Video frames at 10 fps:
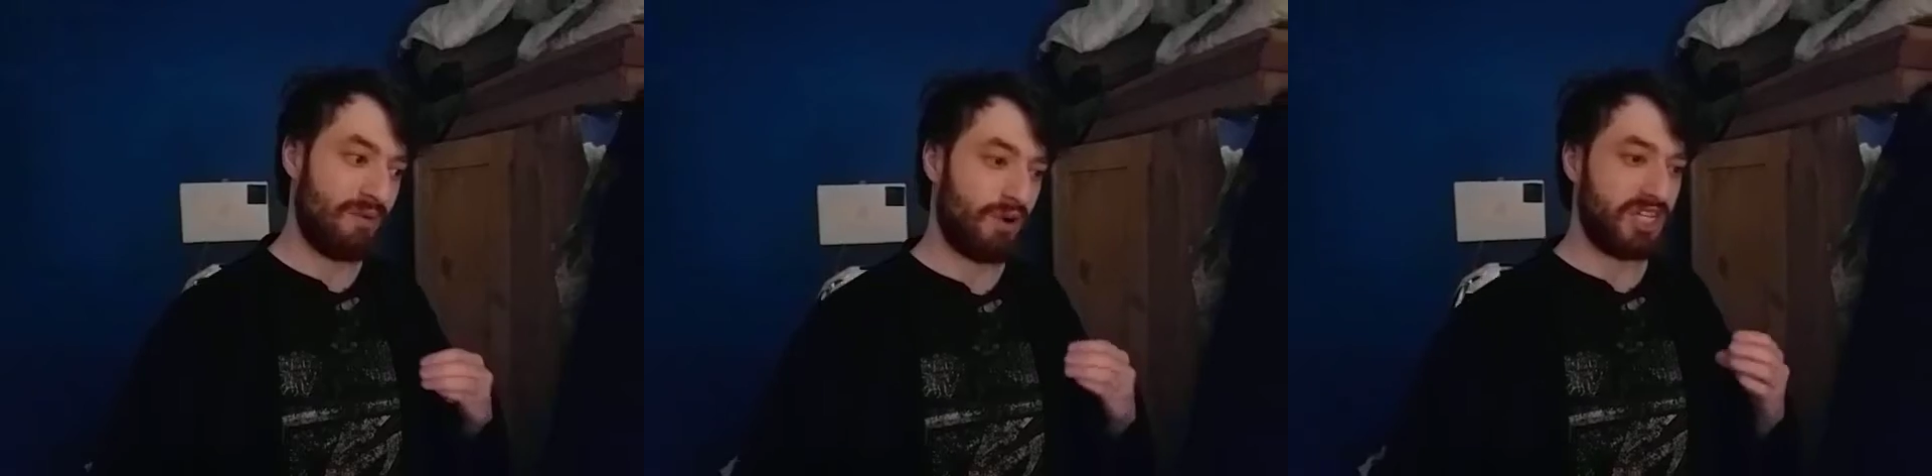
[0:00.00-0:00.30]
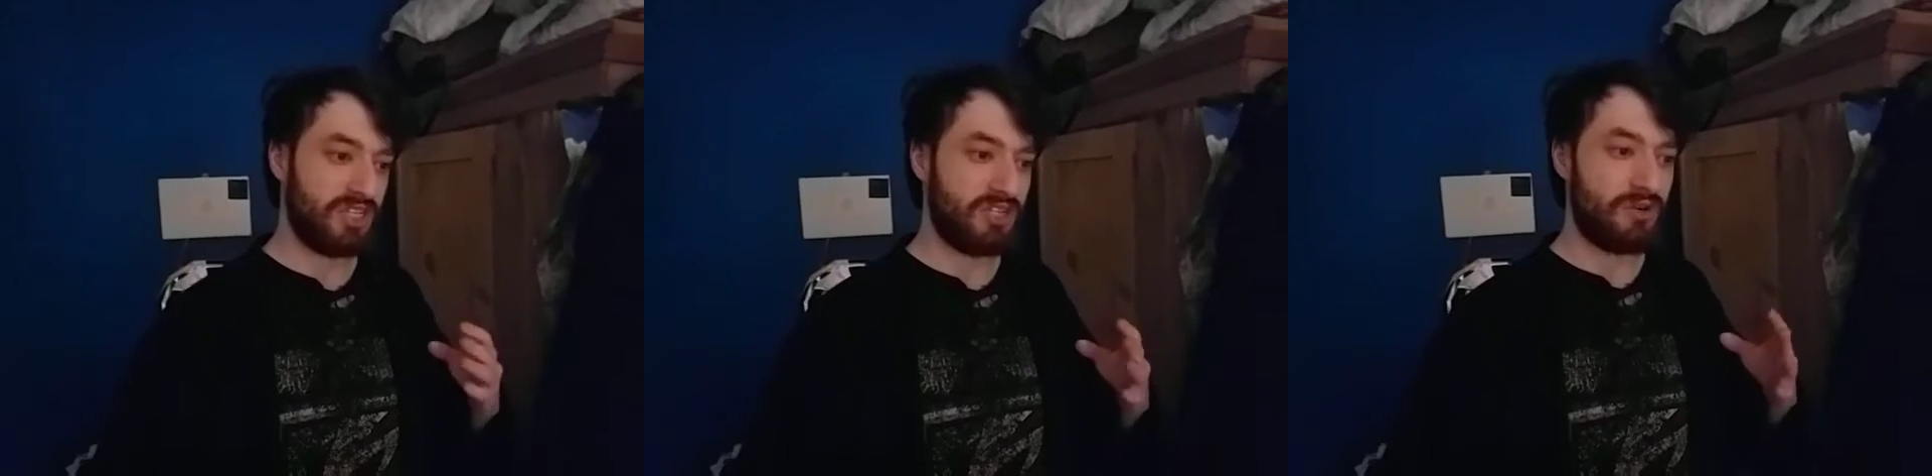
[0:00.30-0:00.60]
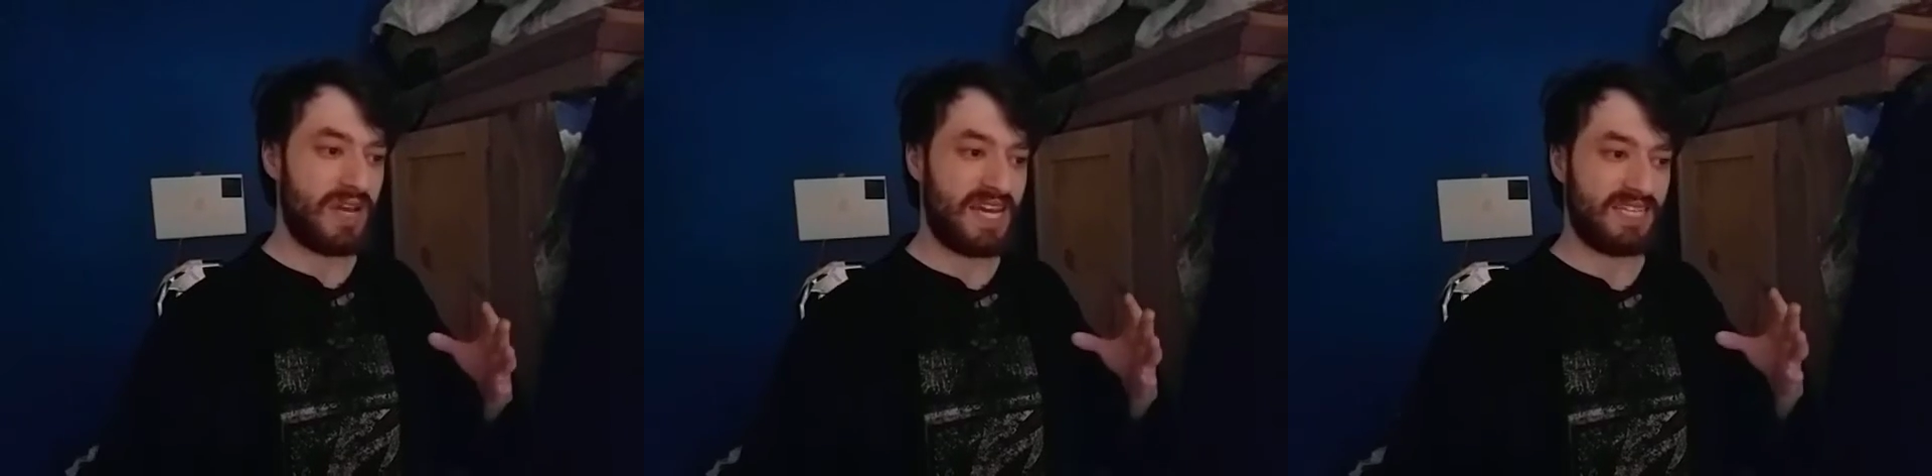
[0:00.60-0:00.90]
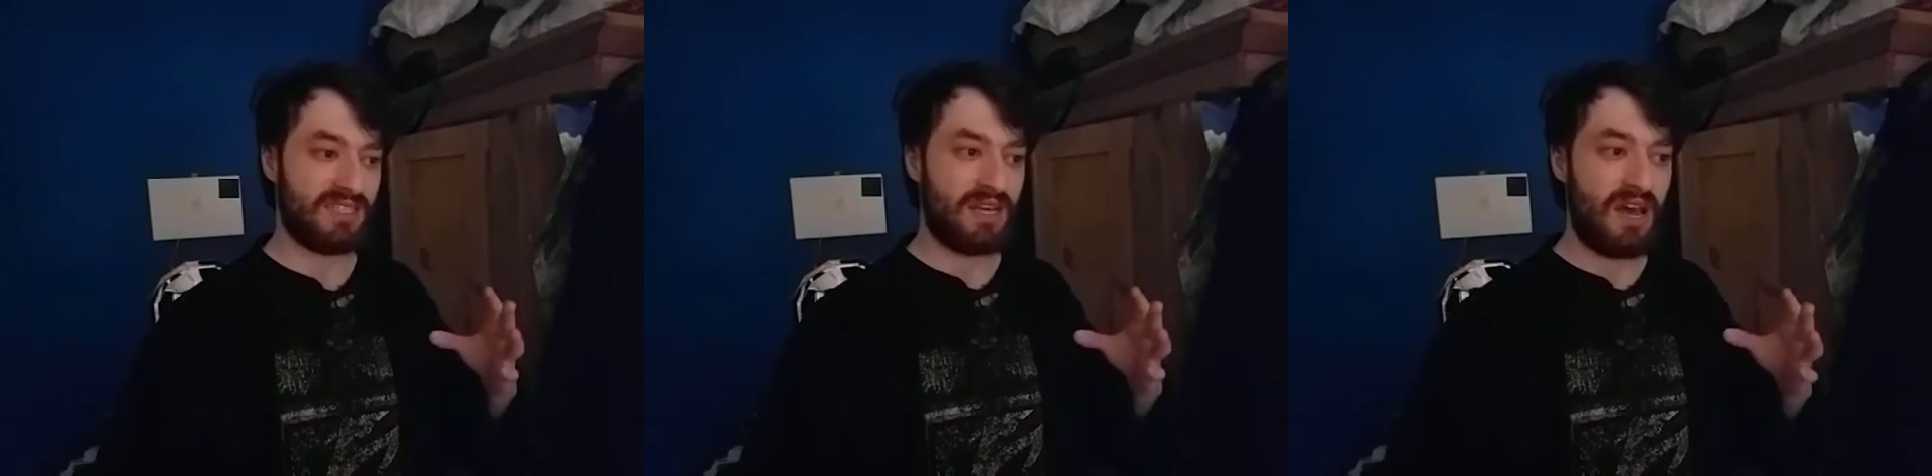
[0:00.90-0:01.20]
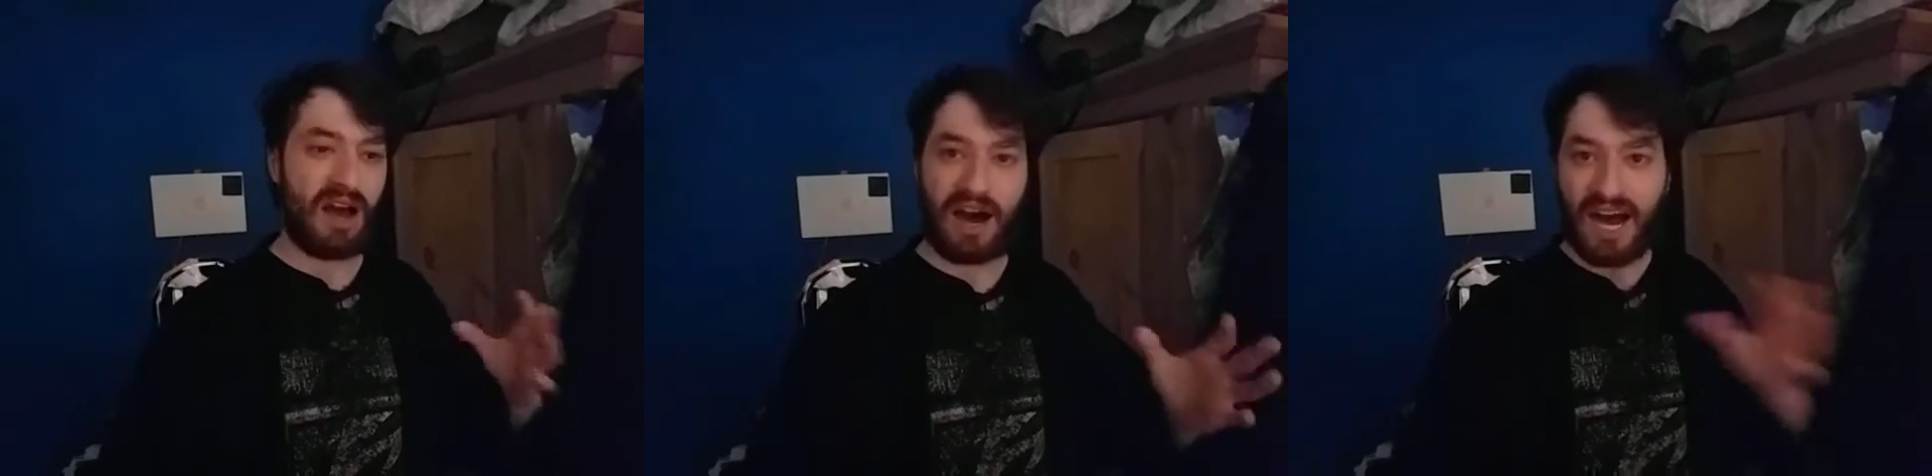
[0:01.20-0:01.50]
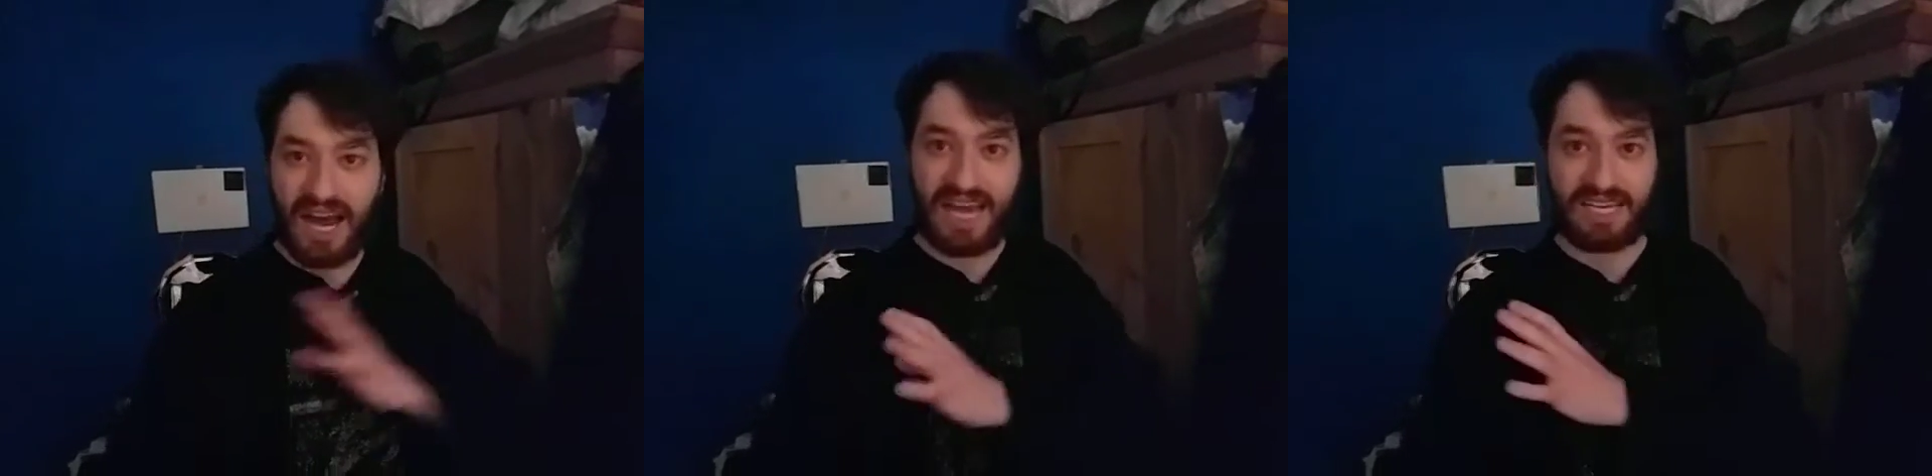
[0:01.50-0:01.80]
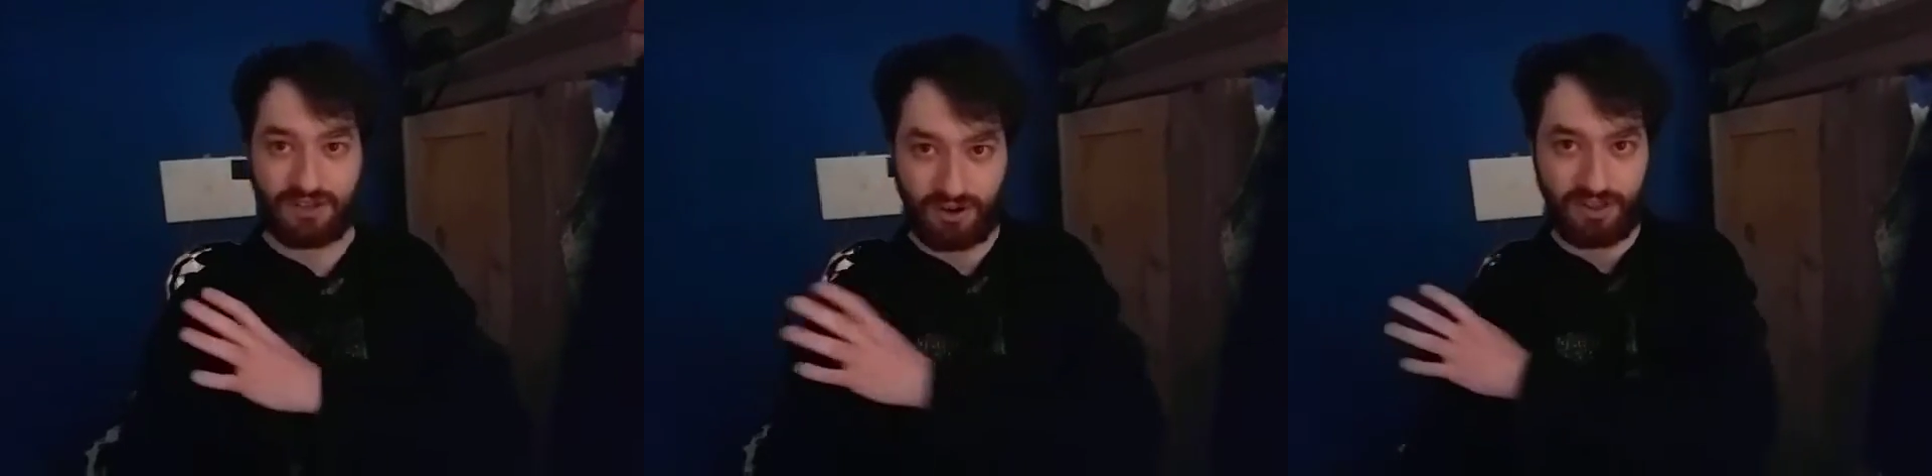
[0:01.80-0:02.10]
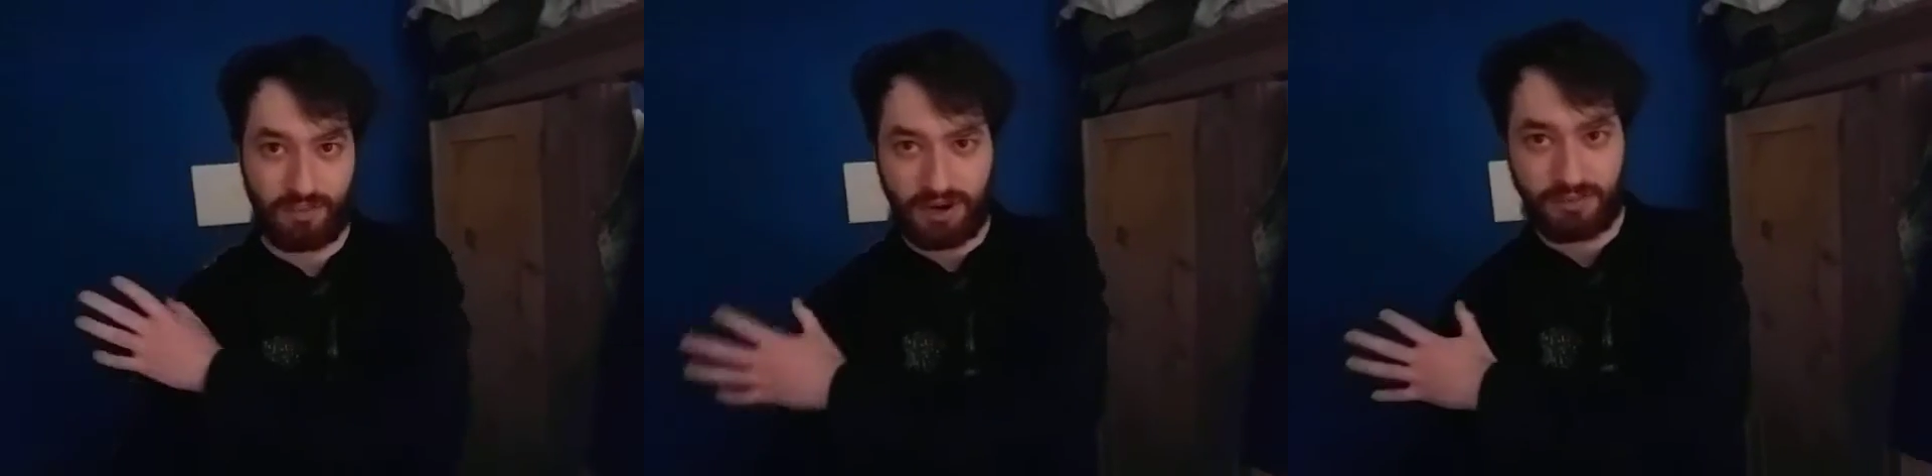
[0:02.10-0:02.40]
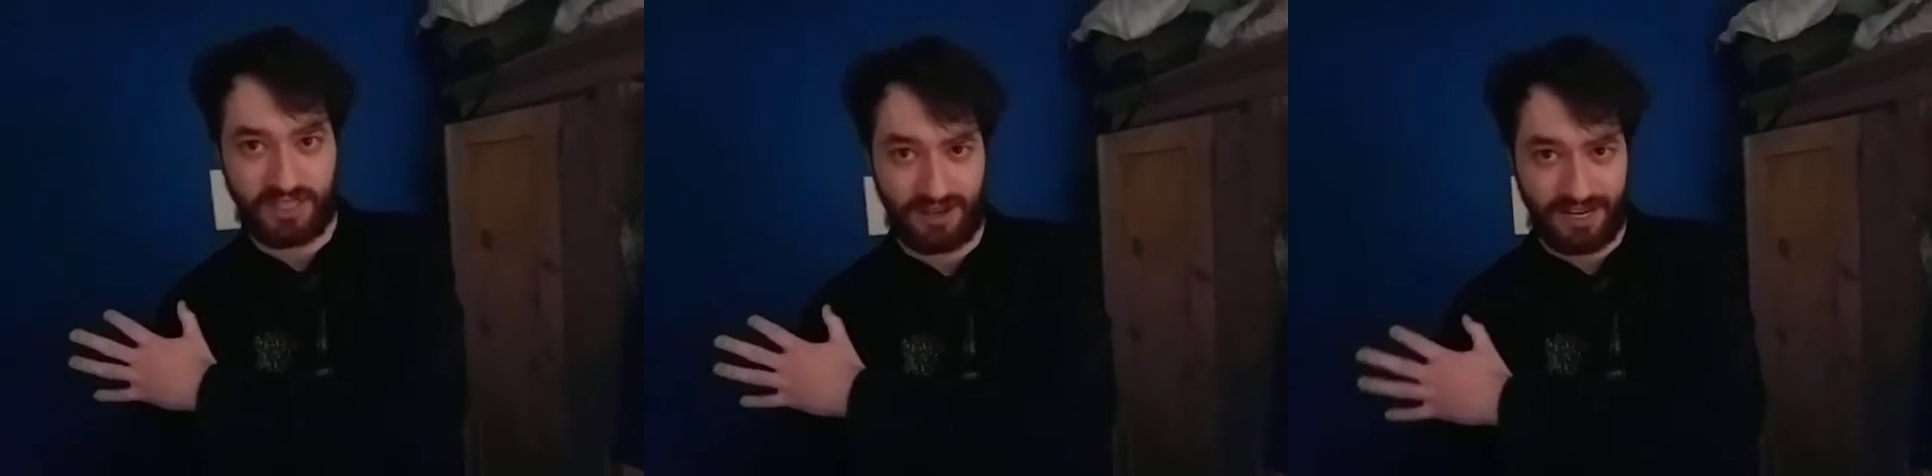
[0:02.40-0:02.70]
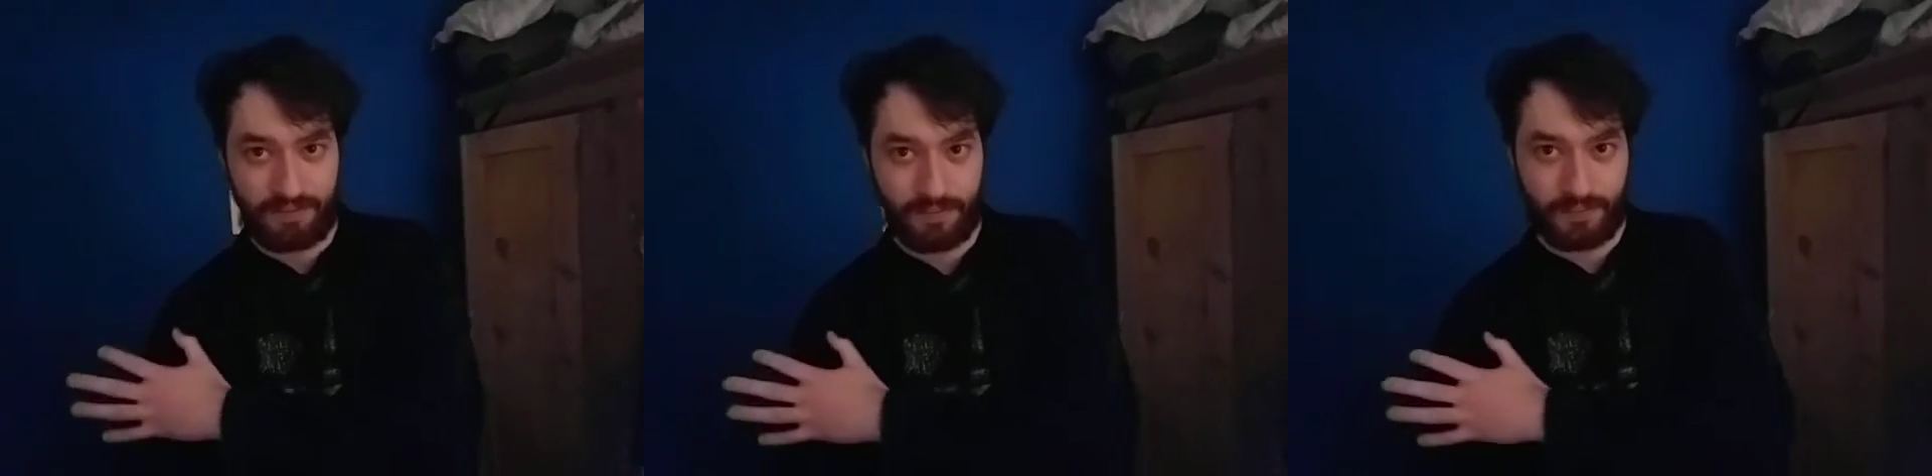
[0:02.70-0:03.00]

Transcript: what you do is hide on the bomb site